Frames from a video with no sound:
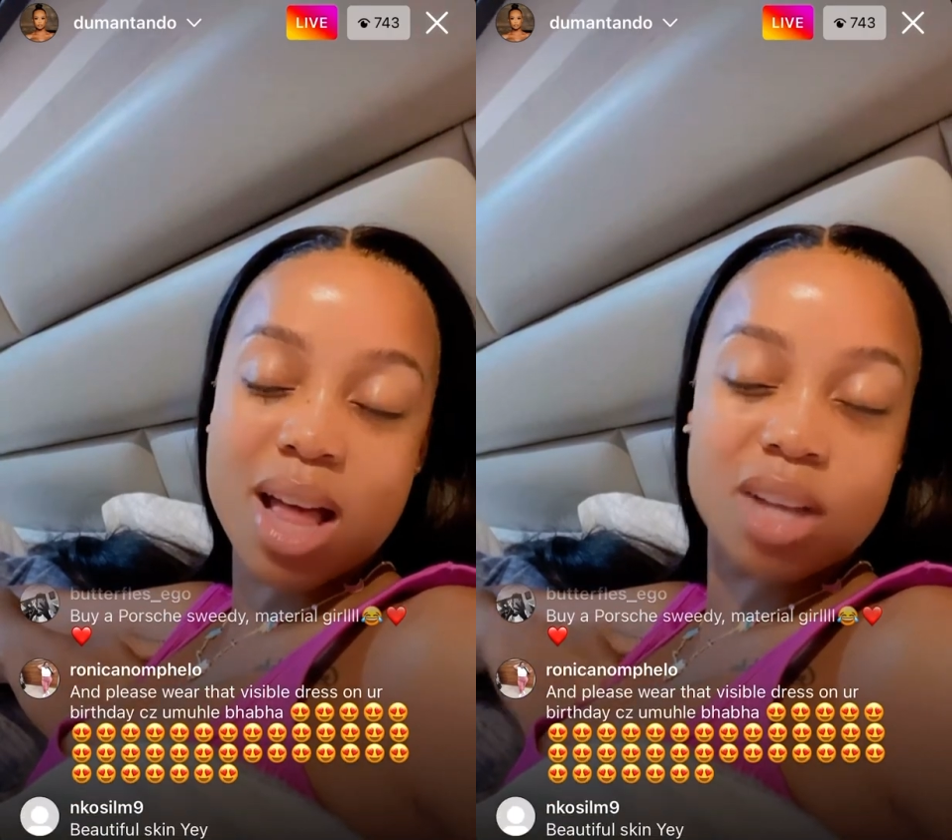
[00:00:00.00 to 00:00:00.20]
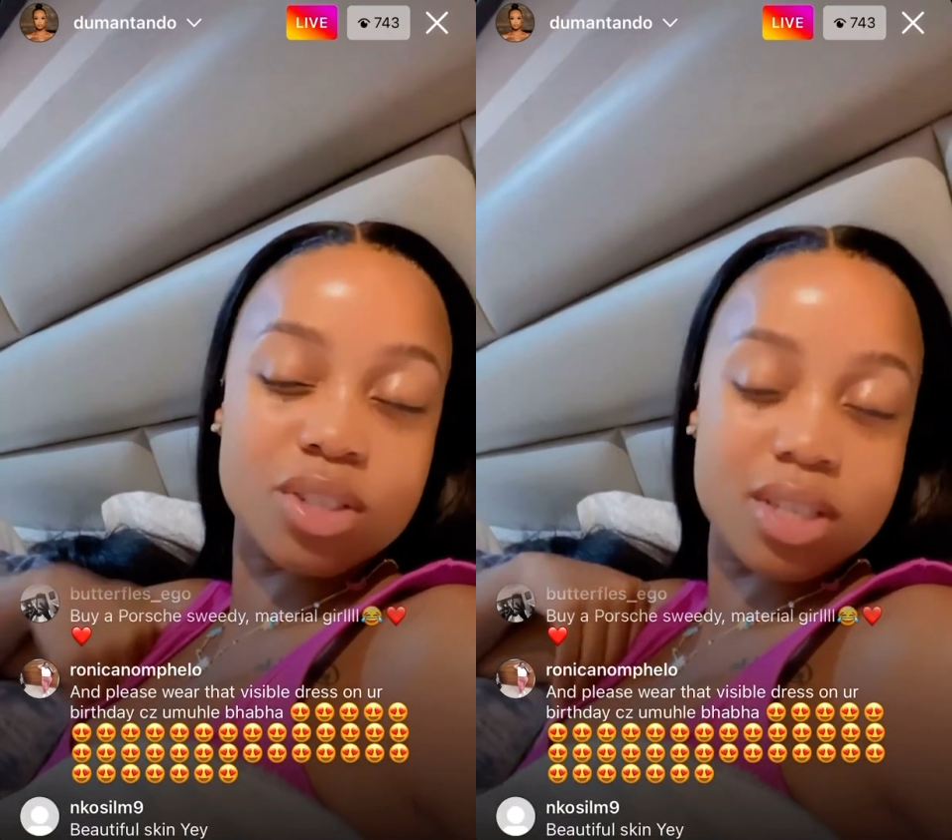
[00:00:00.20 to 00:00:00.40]

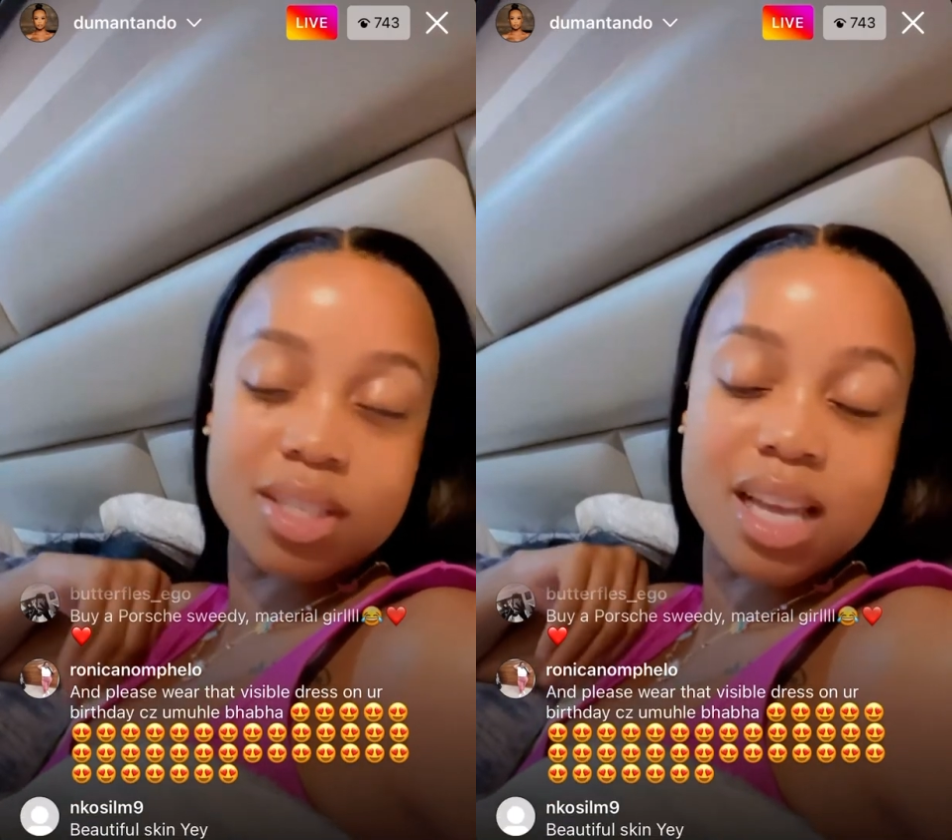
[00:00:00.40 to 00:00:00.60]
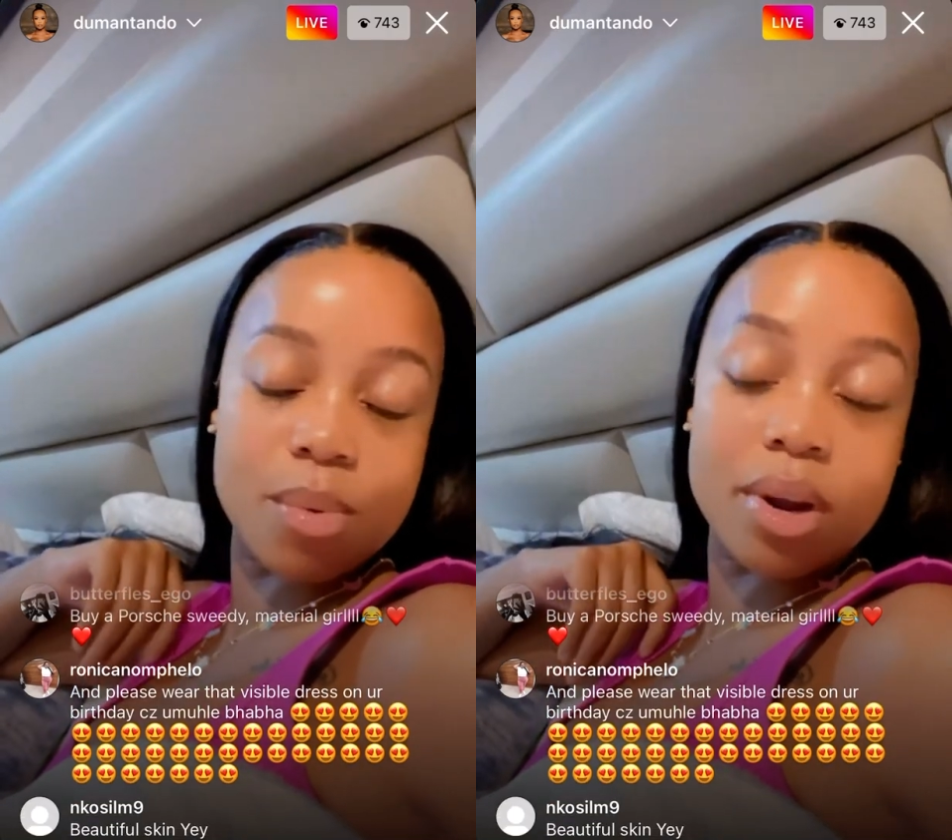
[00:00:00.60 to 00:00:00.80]
actually
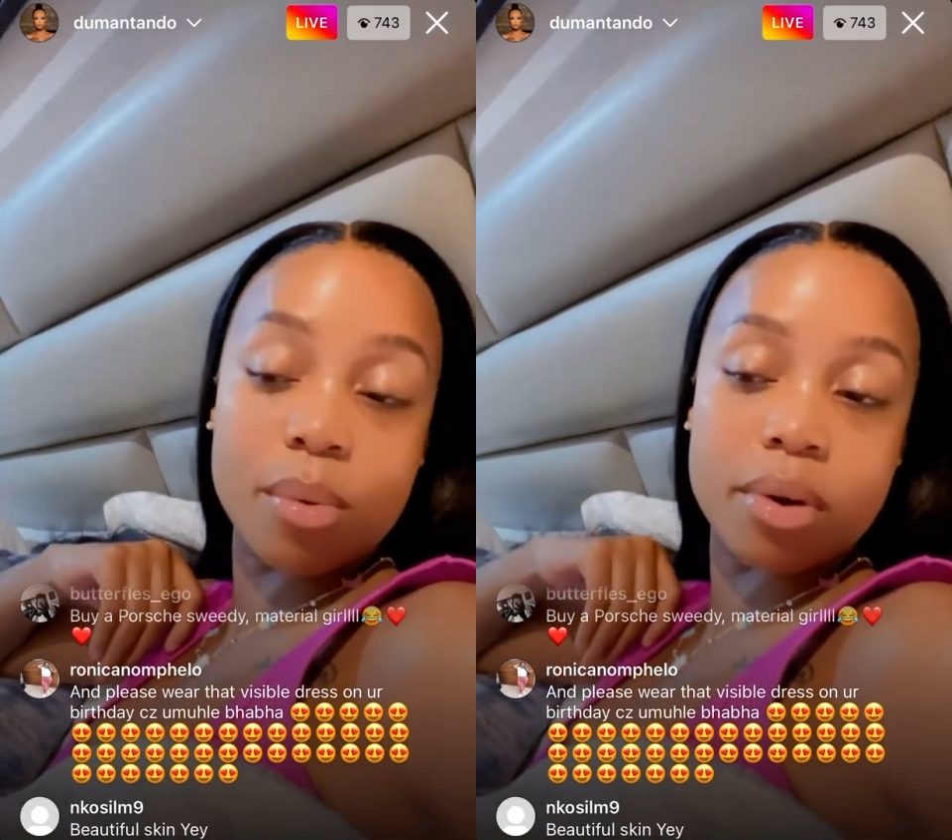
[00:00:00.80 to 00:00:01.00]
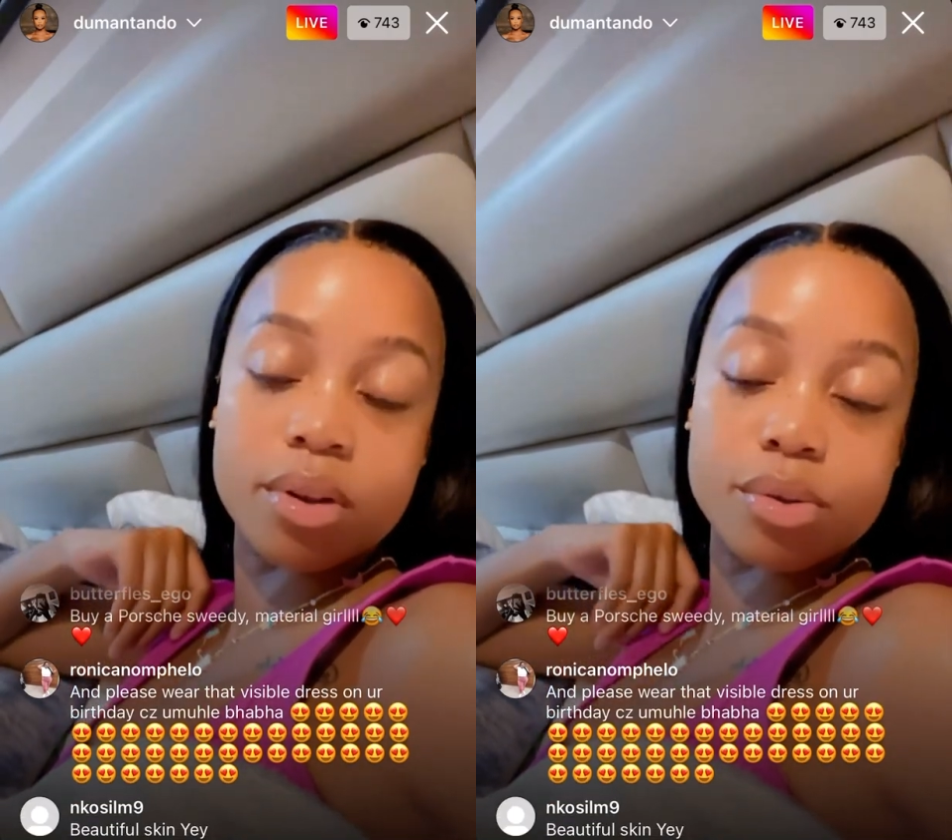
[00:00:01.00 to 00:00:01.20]
decide what I
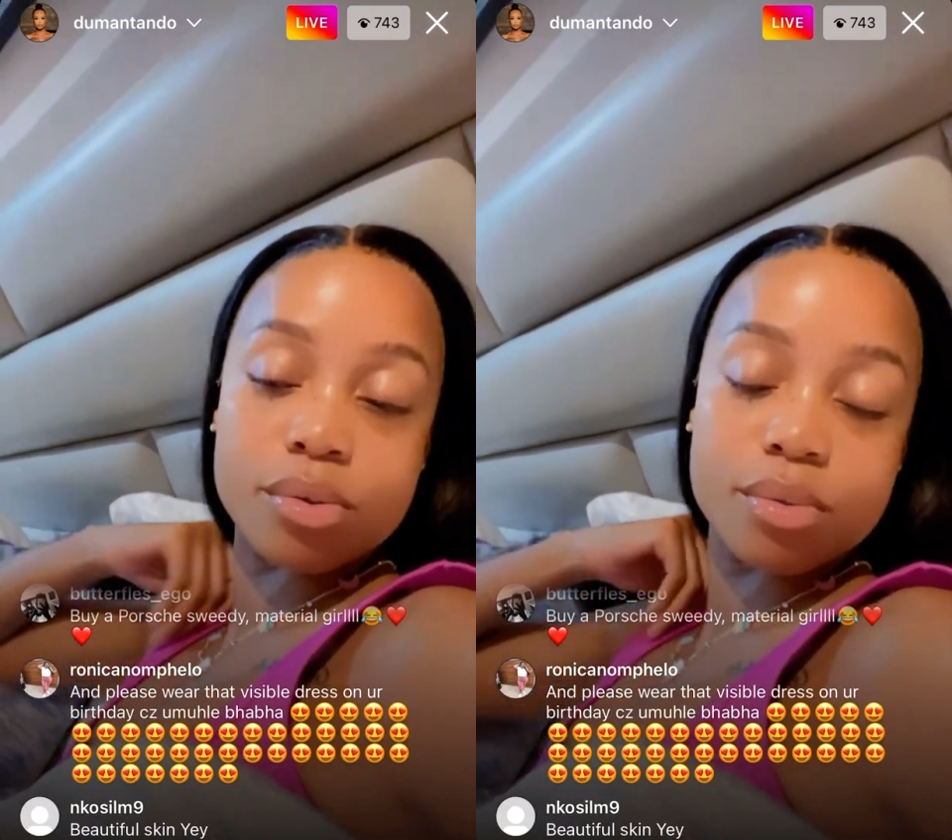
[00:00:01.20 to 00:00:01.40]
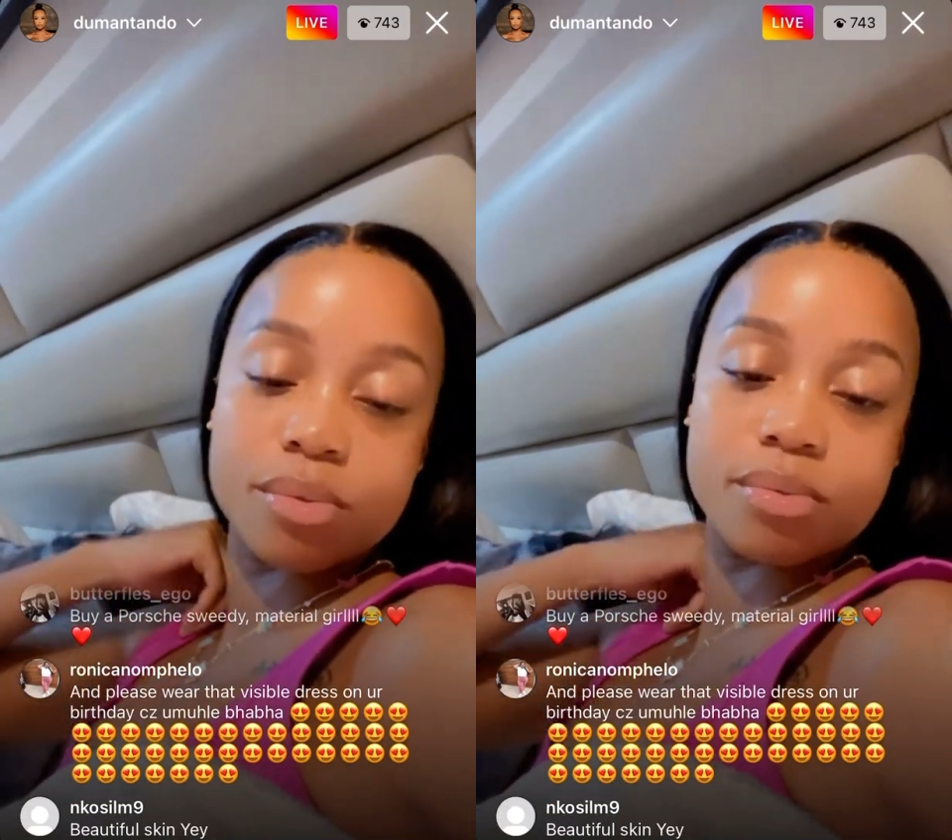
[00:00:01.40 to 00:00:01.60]
want to do.